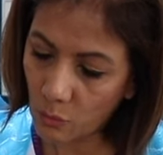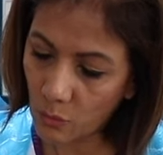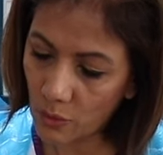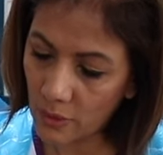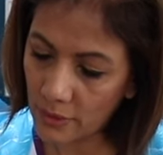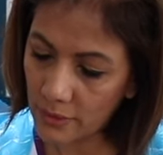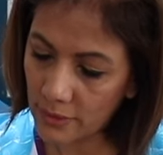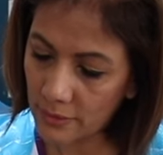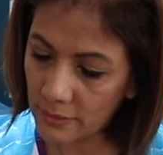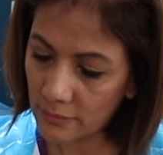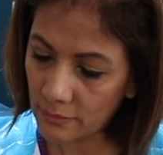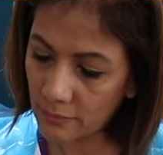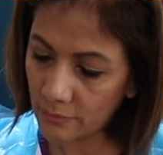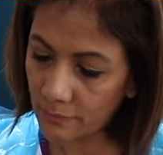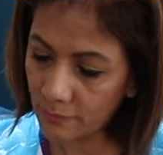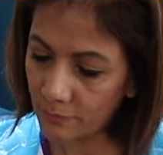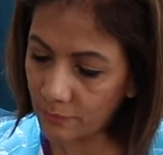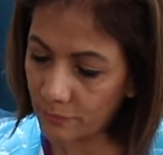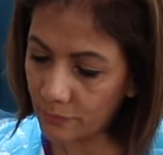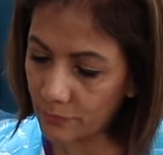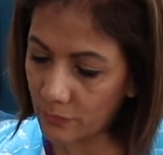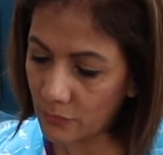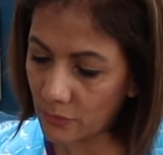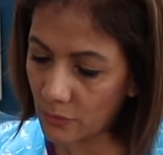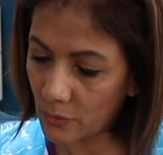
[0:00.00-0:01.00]
one
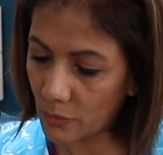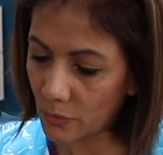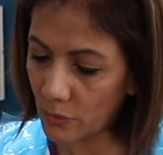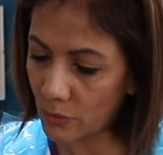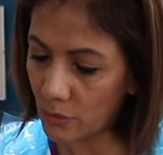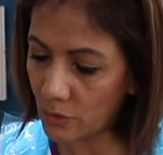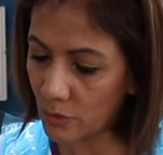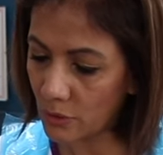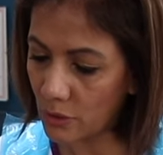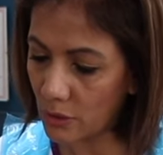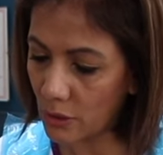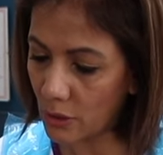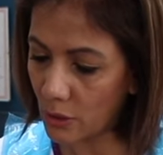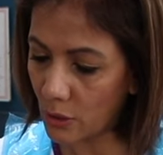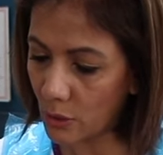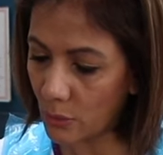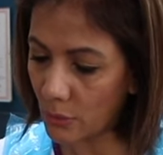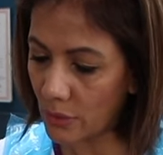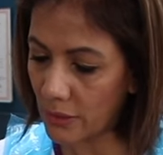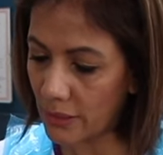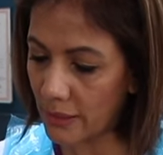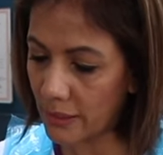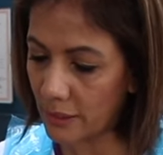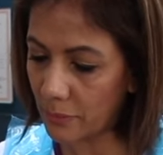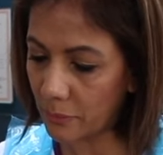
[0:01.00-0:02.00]
goes to the
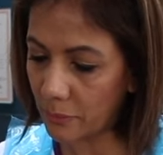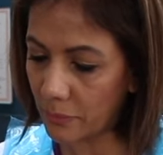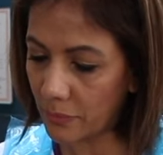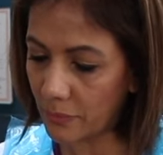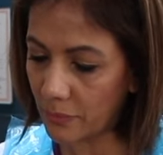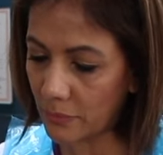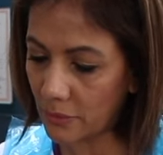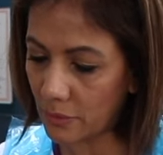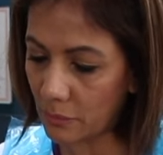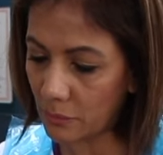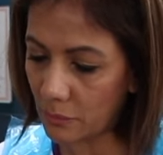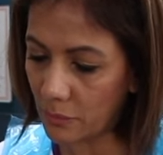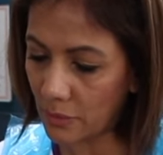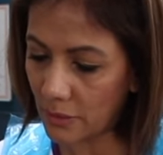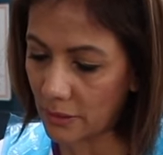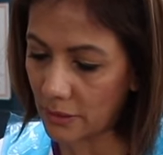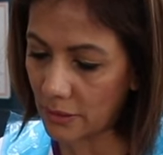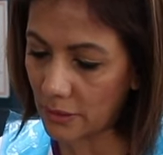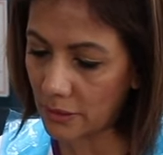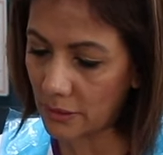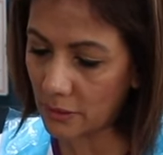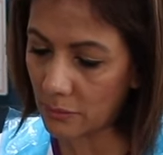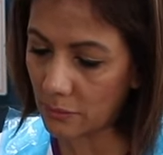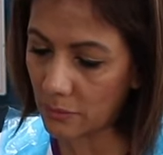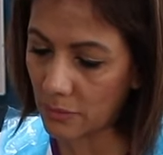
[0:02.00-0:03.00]
lower lip the,
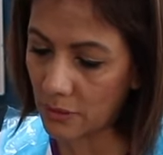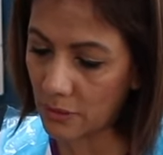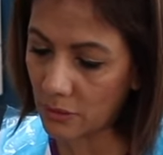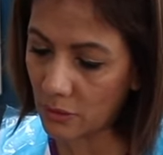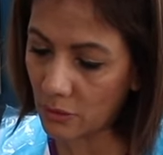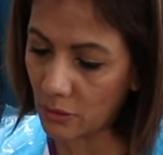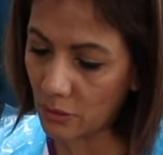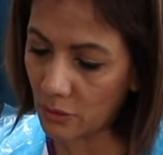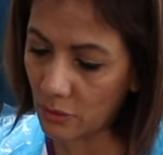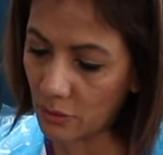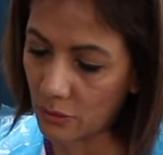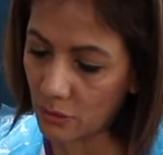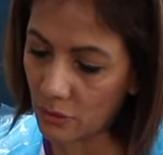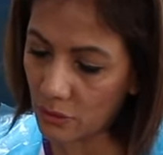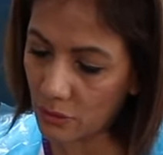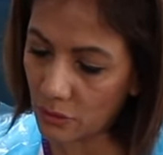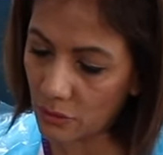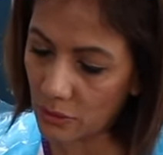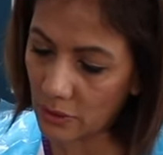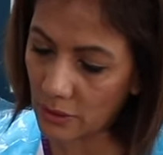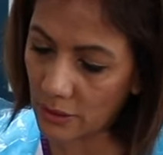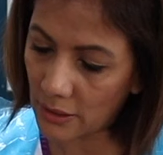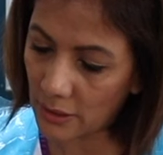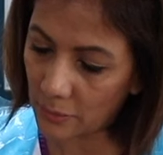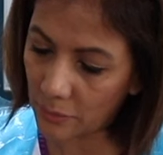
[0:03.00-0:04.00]
another one goes
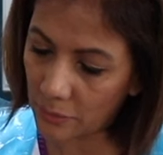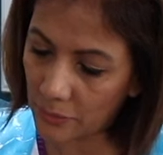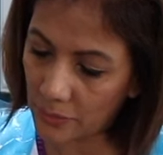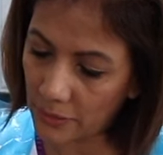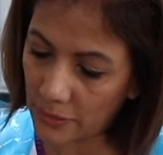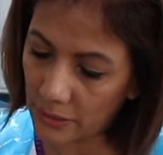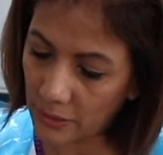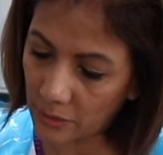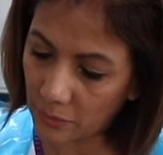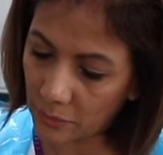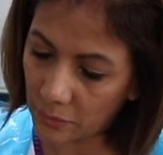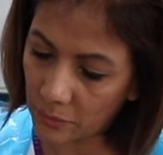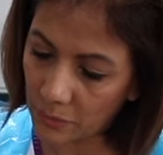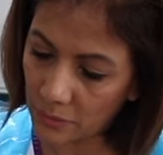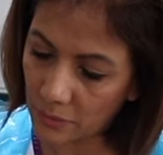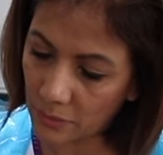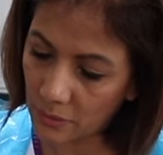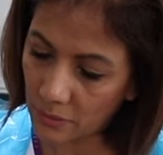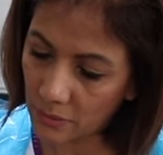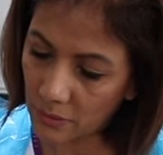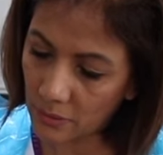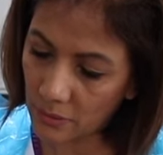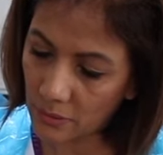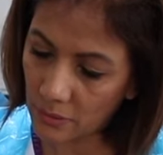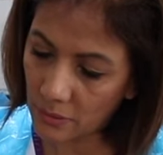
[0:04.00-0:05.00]
to the upper
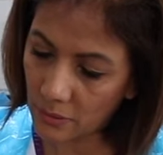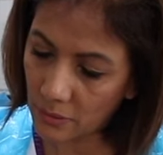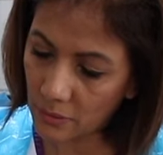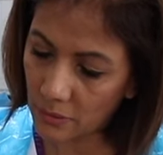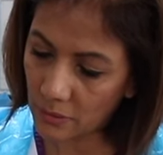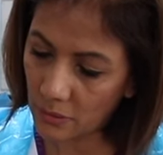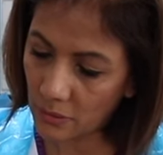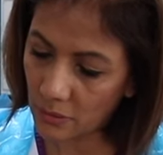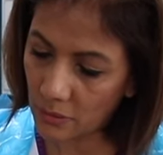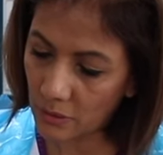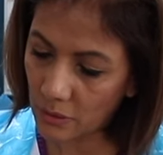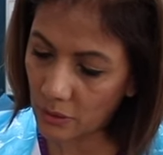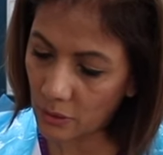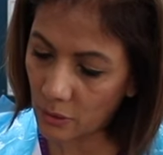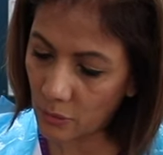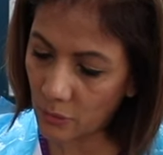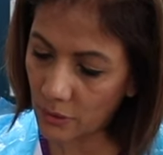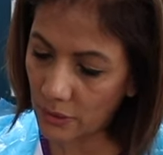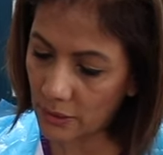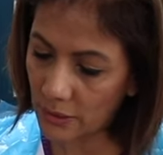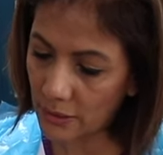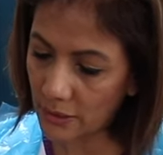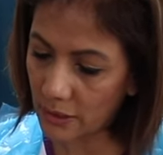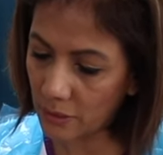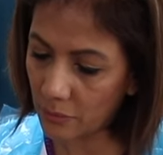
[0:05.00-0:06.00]
lip
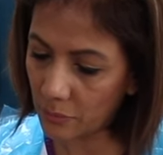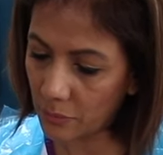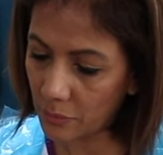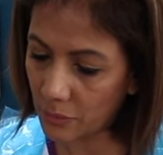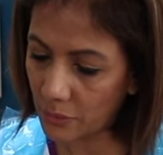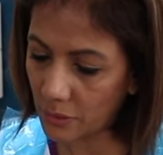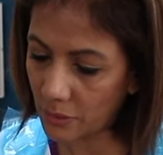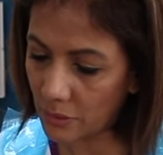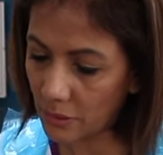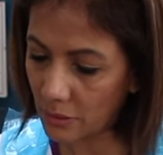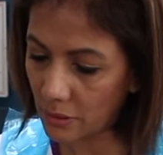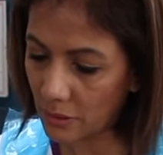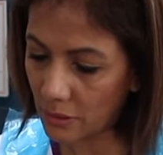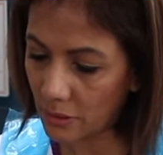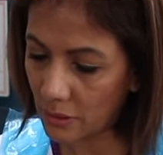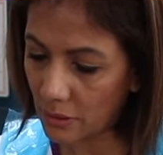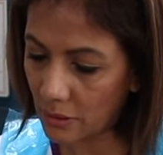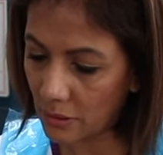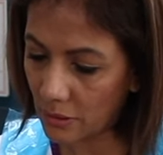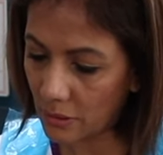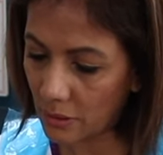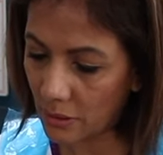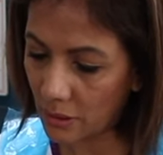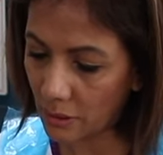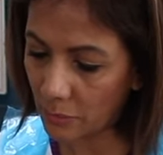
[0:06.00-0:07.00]
lower lip
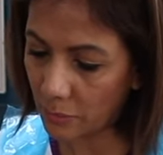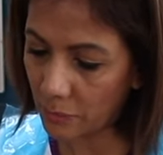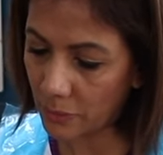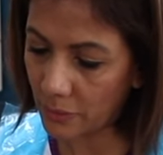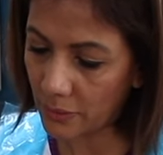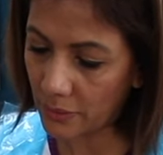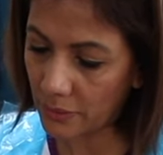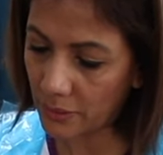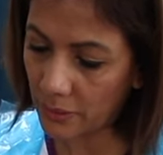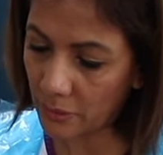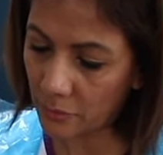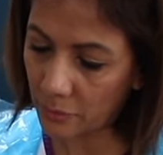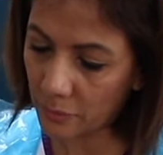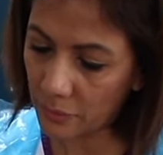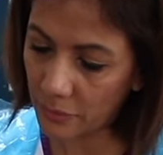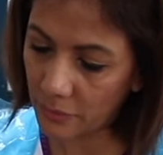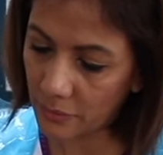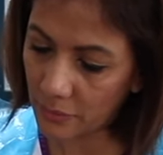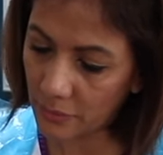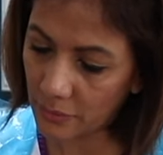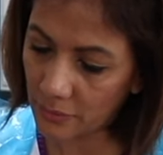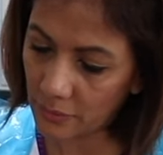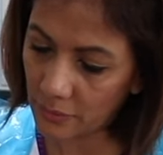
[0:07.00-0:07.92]
upper lip